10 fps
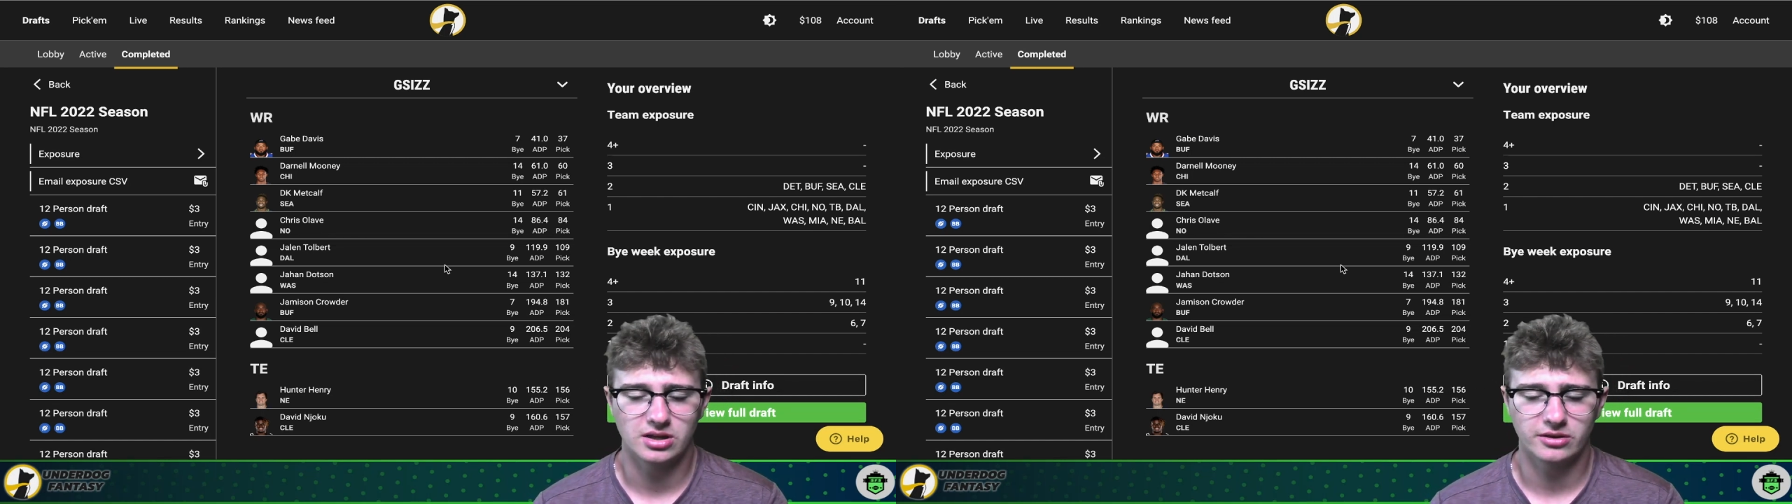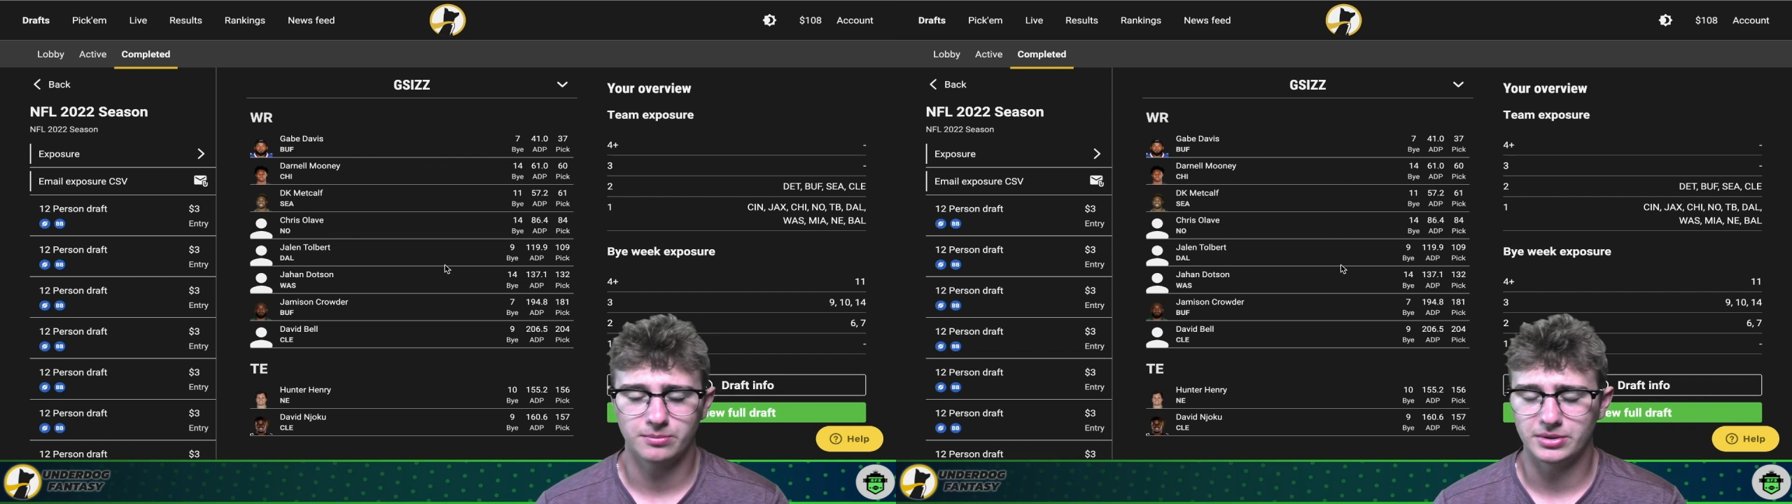
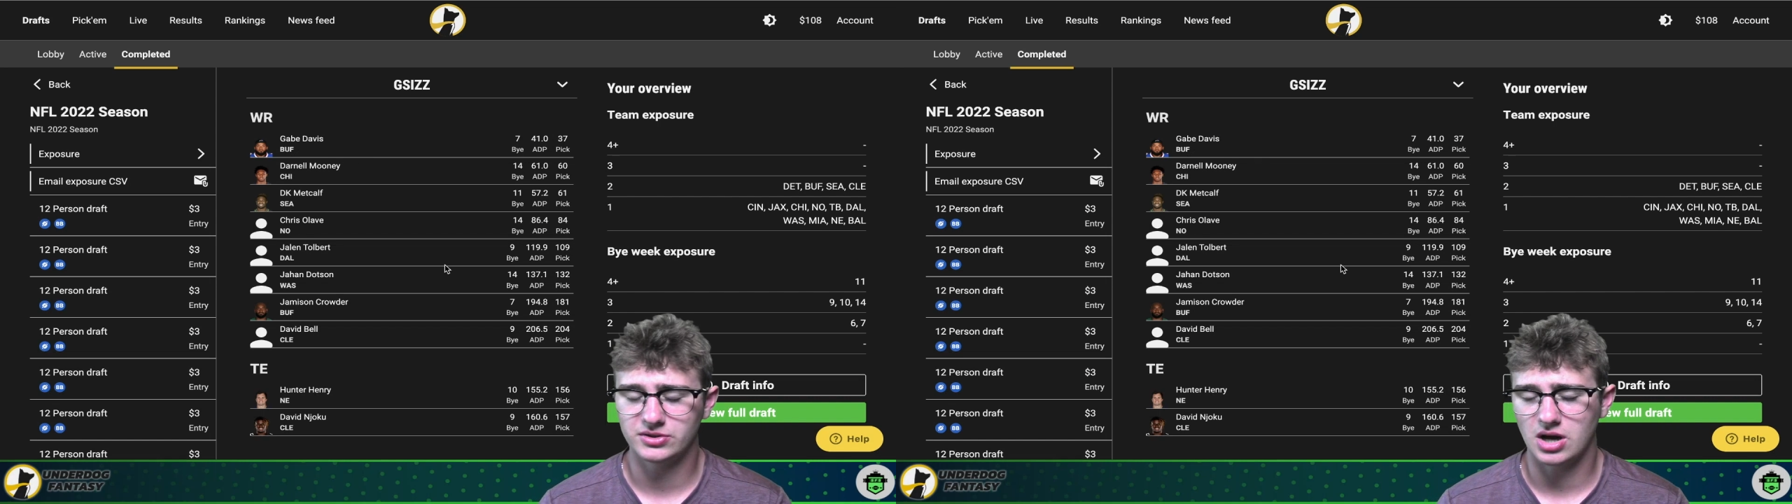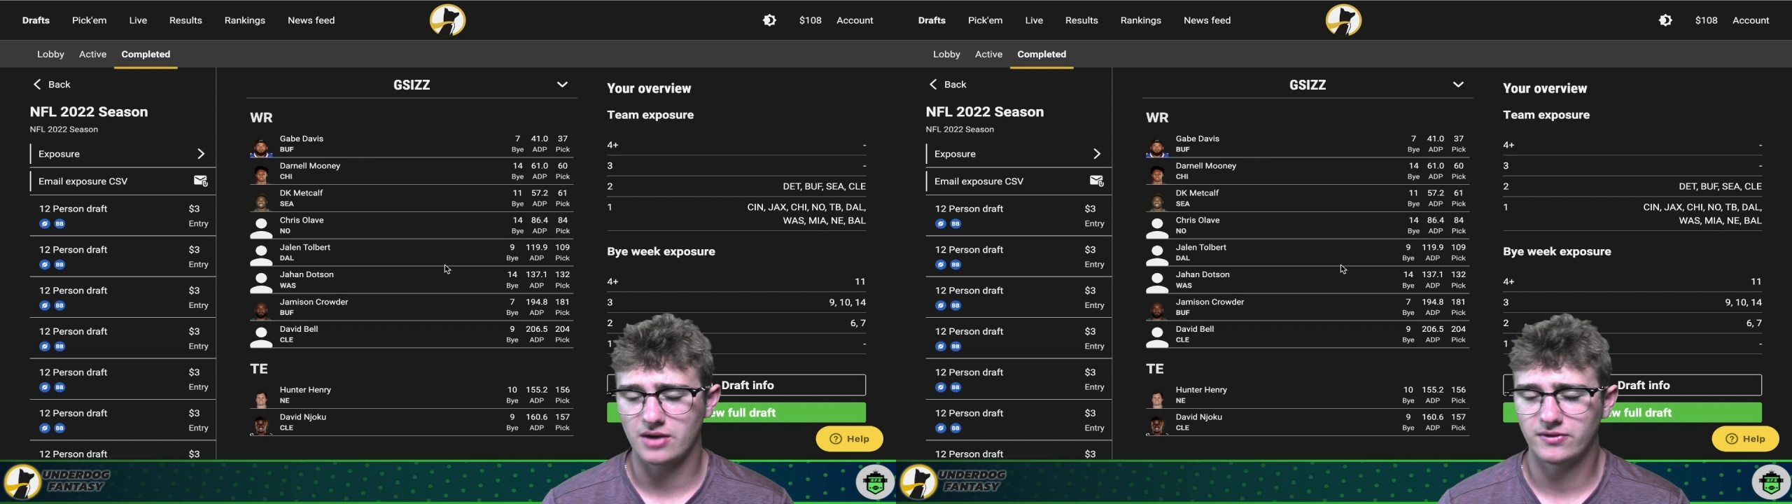another
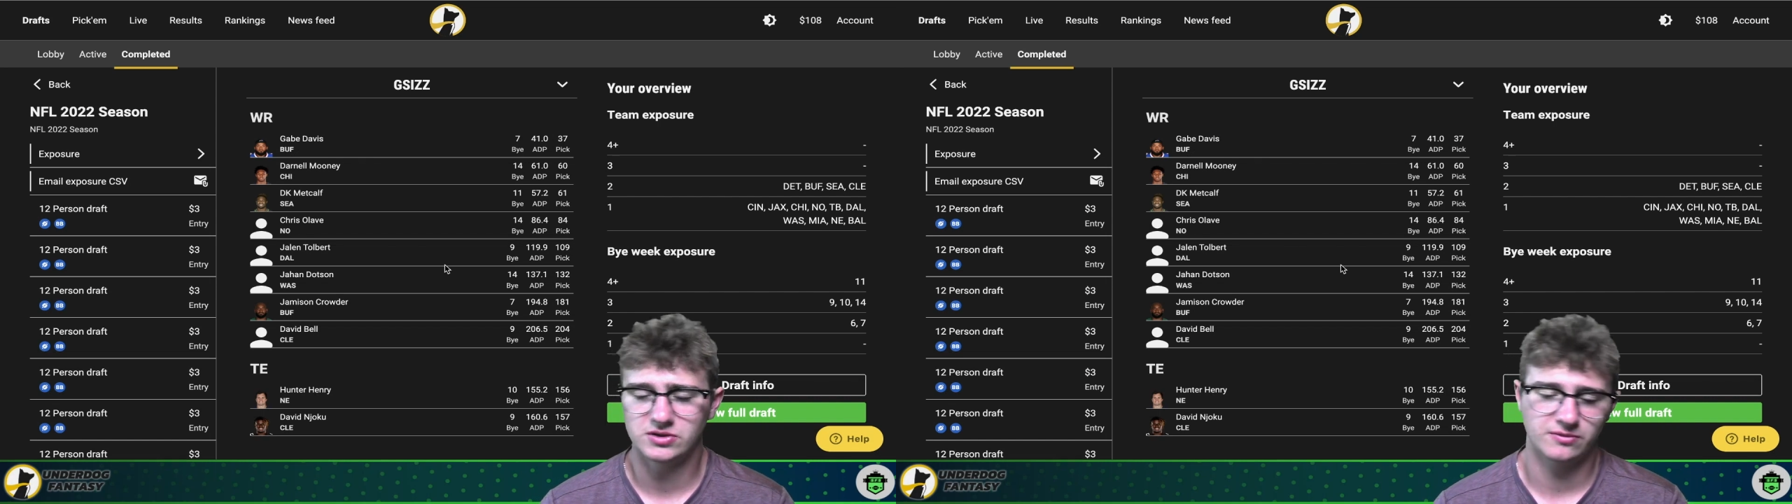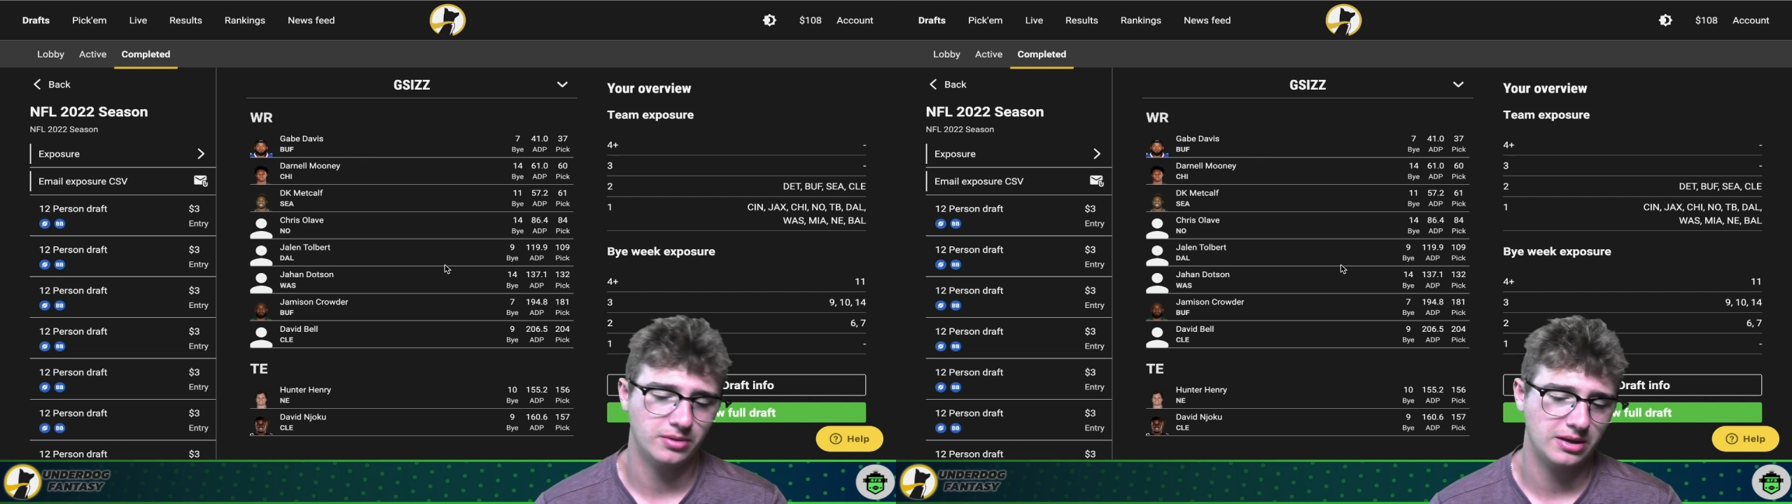Bills
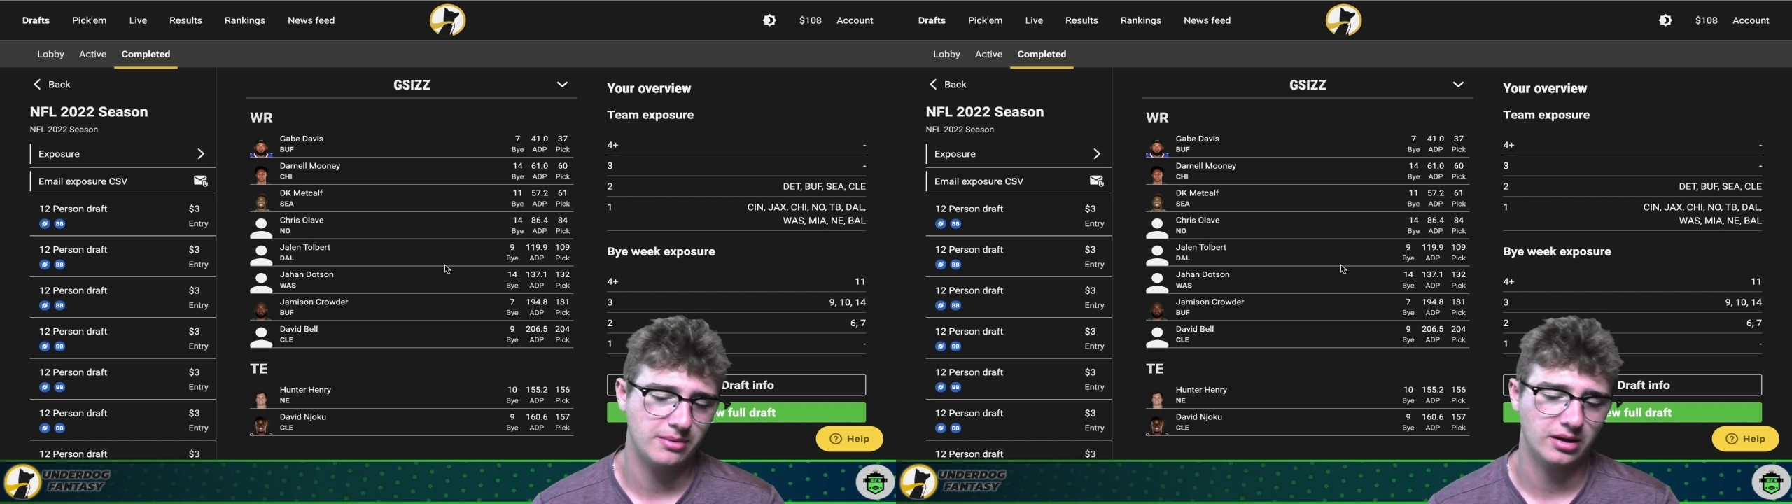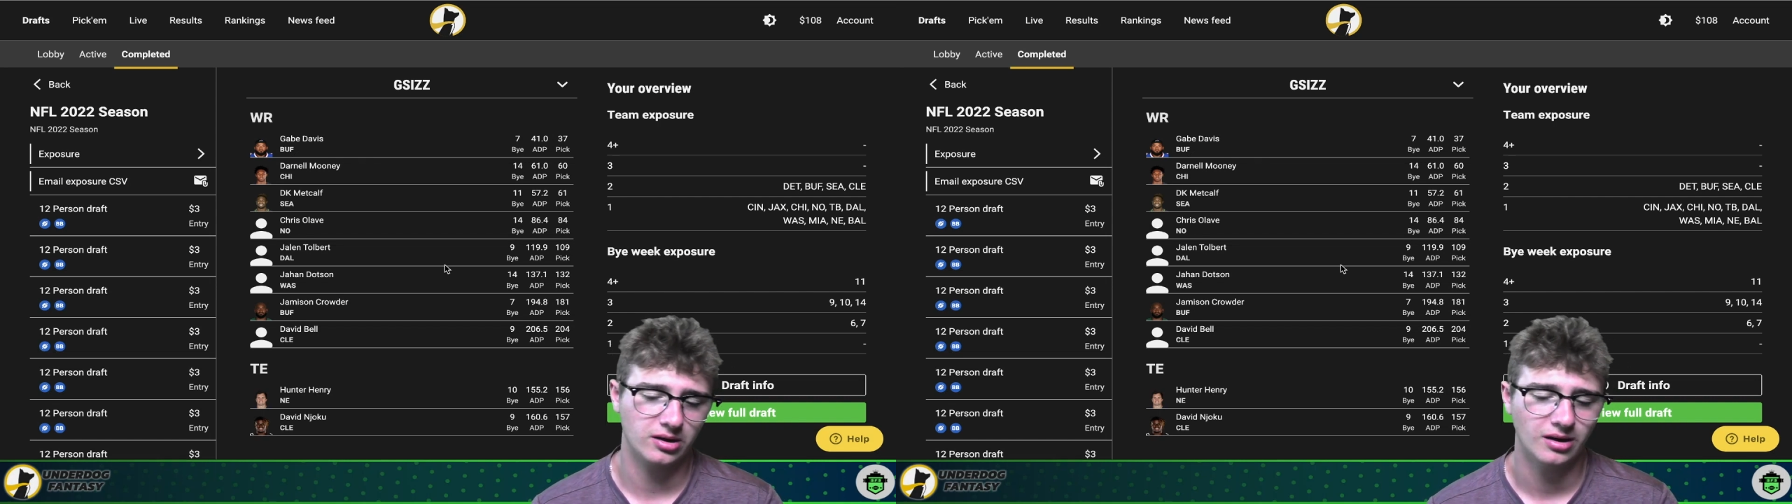offensive
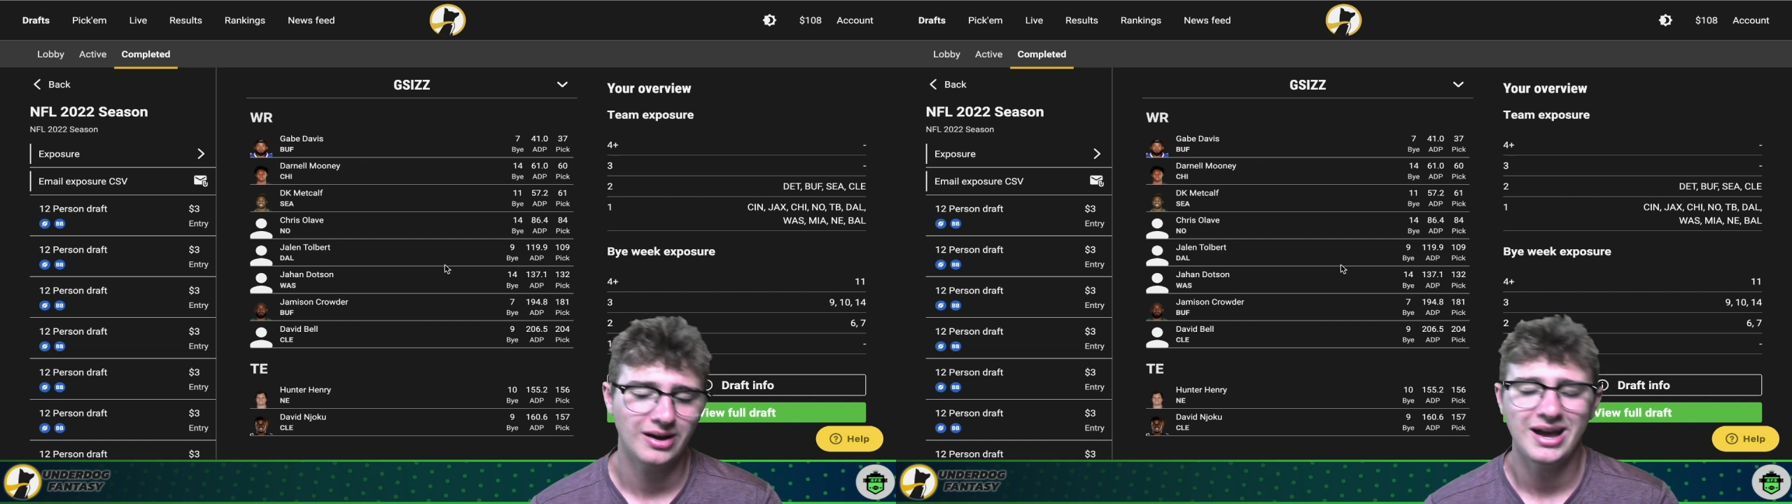playmaker.